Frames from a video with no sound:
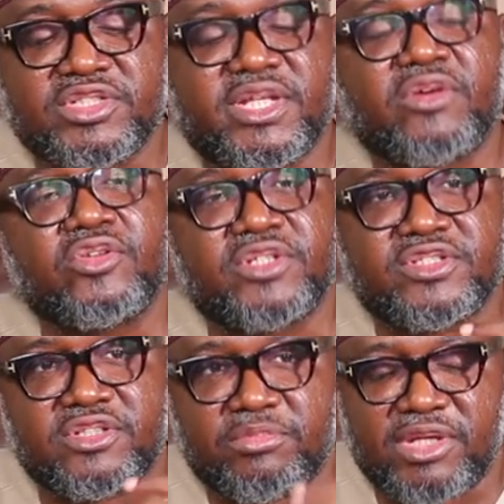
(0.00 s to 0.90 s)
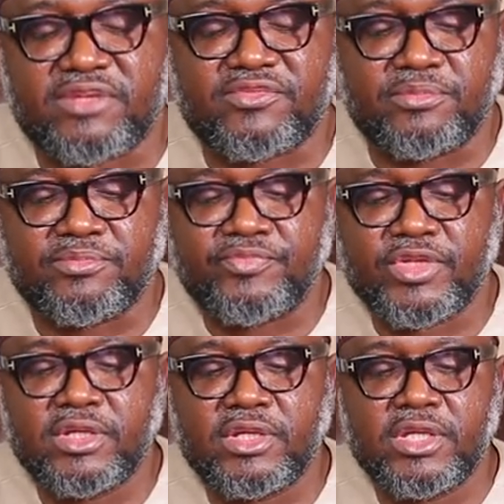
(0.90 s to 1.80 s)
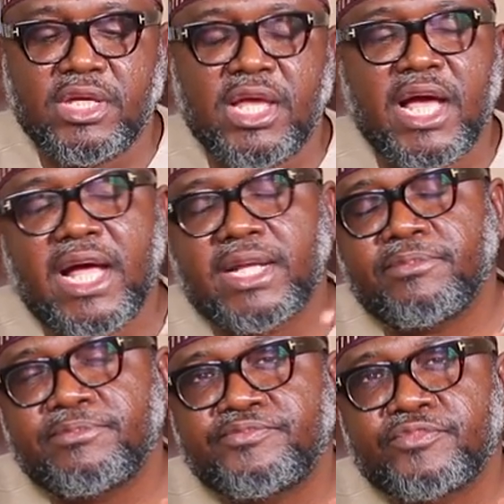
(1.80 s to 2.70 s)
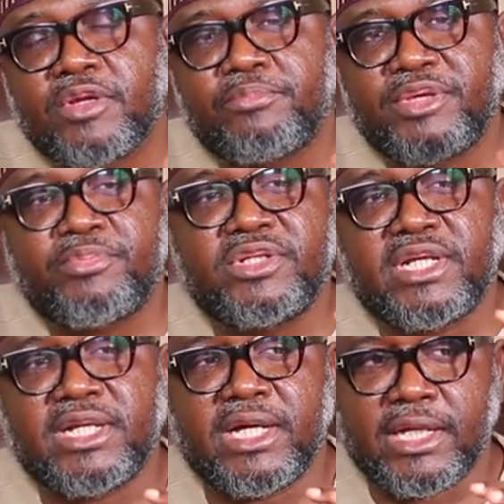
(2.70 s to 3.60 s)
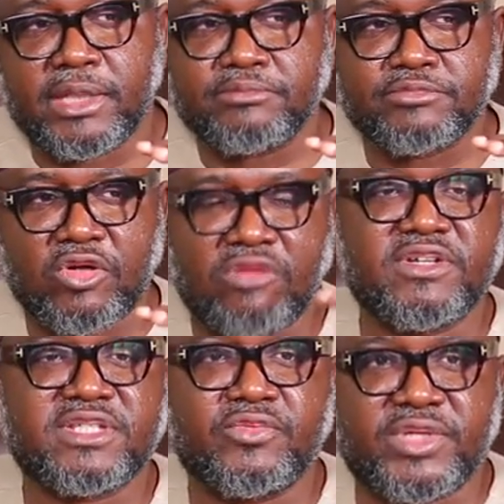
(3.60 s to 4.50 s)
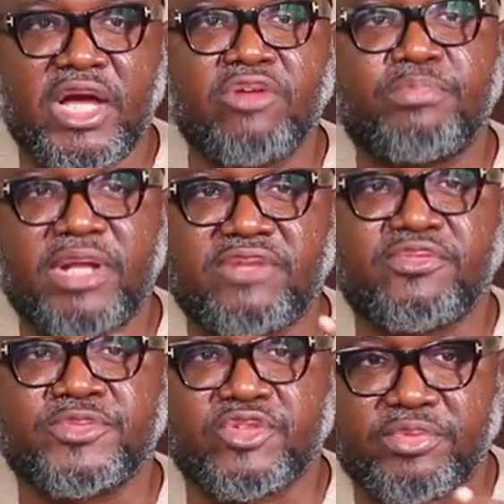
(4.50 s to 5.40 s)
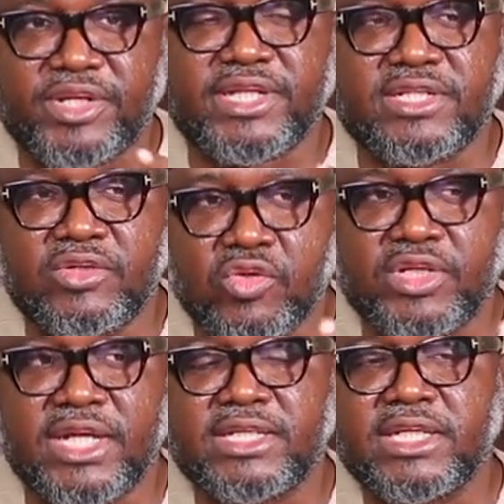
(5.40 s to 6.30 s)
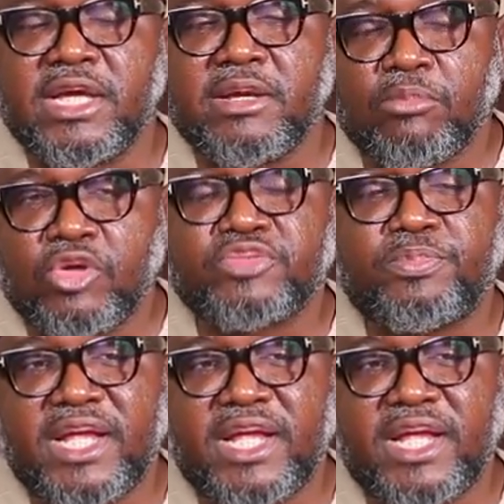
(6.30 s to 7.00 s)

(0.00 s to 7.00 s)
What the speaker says: stakeholders on the platform. And people that are conversant with how platforms operate know that most